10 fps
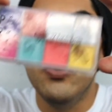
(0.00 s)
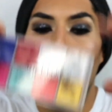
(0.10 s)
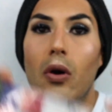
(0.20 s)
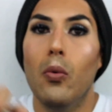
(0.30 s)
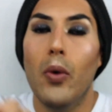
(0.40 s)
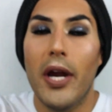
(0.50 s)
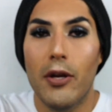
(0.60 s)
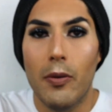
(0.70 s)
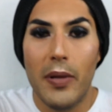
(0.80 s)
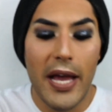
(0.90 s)
know where
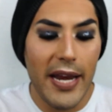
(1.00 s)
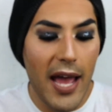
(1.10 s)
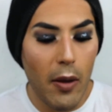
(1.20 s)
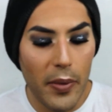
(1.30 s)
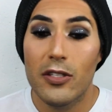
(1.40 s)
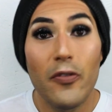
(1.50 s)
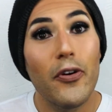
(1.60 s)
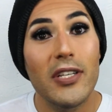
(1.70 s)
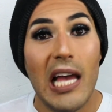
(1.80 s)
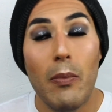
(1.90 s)
to apply and how. But so
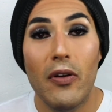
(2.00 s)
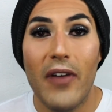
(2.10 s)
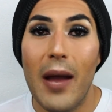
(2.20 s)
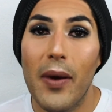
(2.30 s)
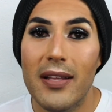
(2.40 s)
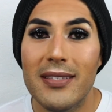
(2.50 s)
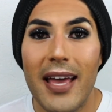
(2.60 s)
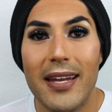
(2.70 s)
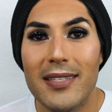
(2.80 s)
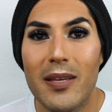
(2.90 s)
for example, if I'm on
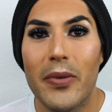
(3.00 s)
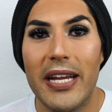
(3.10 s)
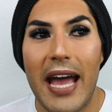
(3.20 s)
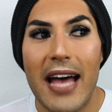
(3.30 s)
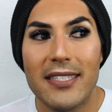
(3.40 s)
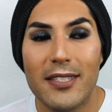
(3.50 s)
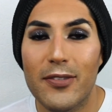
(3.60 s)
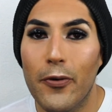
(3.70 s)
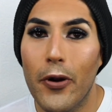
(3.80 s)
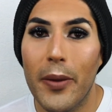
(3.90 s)
set and somebody asks
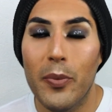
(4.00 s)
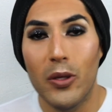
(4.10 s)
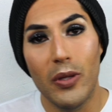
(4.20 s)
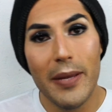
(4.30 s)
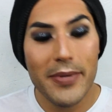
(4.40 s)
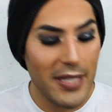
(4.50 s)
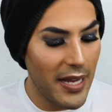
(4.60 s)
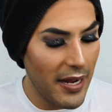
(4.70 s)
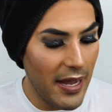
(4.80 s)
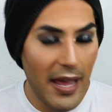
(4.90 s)
for a blue
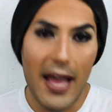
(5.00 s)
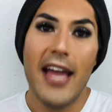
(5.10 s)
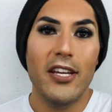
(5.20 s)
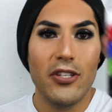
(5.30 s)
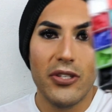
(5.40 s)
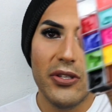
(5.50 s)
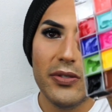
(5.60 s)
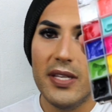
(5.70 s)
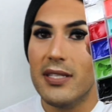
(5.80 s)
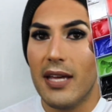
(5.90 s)
lipstick, I can just
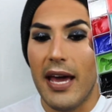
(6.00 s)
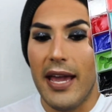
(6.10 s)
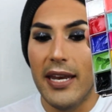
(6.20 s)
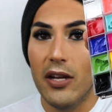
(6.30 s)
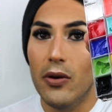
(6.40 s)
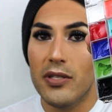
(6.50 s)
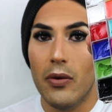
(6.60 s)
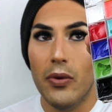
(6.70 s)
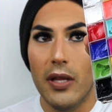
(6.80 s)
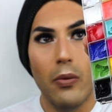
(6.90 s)
use this guy and it goes
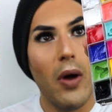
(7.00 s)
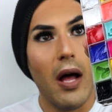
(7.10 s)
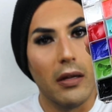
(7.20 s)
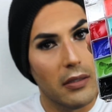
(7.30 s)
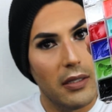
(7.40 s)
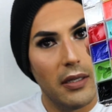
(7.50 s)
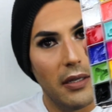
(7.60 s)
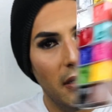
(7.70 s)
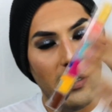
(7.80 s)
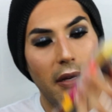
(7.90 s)
on really well.
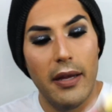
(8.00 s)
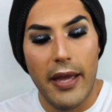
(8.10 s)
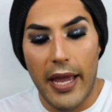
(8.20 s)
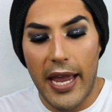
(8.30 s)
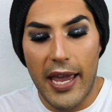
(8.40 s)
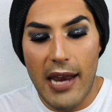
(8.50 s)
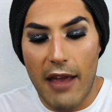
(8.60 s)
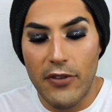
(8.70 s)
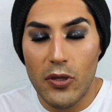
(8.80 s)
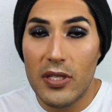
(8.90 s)
And
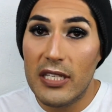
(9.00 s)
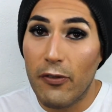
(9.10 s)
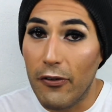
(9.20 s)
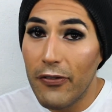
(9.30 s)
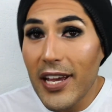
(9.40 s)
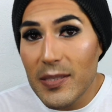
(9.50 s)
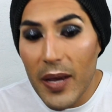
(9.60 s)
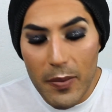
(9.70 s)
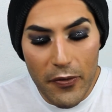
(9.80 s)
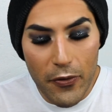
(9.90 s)
I've used this for face
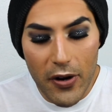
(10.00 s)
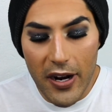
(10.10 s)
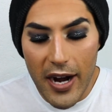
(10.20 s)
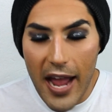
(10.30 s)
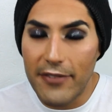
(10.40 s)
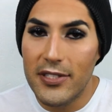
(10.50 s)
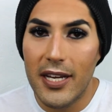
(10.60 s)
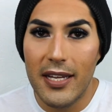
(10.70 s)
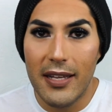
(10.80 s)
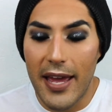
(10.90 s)
paint before. I've
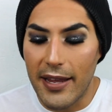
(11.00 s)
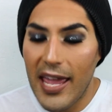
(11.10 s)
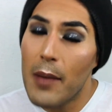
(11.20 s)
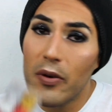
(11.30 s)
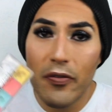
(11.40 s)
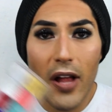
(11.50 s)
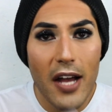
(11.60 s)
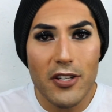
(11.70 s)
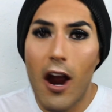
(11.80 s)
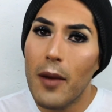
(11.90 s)
done like
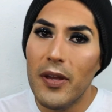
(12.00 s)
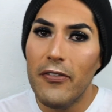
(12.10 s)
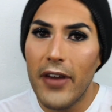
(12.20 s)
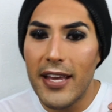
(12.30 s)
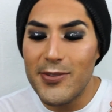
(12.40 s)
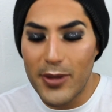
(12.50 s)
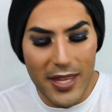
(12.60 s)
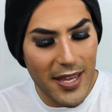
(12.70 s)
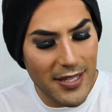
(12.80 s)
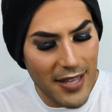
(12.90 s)
camouflage army face with
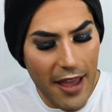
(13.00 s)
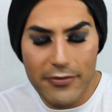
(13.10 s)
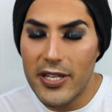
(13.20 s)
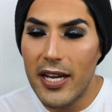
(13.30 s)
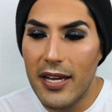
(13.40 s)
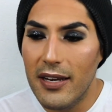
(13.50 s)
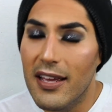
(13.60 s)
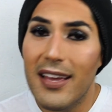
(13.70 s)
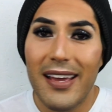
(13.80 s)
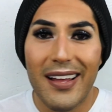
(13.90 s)
this. I've done
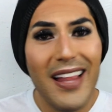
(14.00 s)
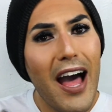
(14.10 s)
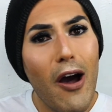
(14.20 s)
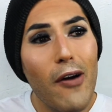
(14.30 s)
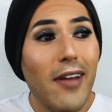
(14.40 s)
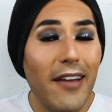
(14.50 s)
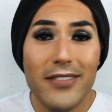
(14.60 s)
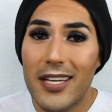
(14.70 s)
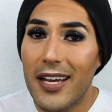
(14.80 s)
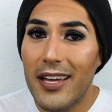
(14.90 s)
clown.
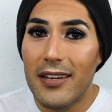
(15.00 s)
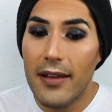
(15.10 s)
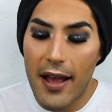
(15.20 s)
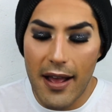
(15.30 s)
I've done